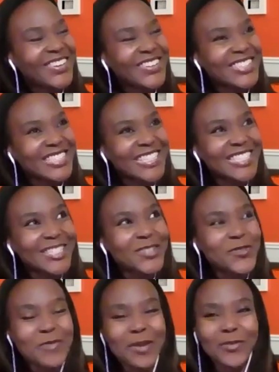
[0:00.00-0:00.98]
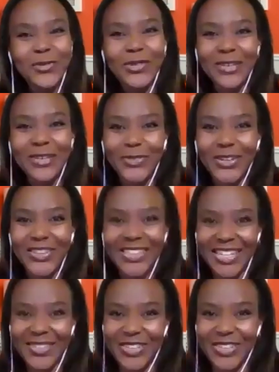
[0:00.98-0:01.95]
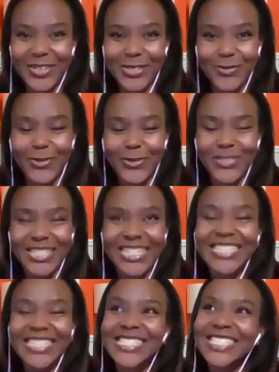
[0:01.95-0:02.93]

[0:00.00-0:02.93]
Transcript: Gosh, I still remember what I felt like when I was 15.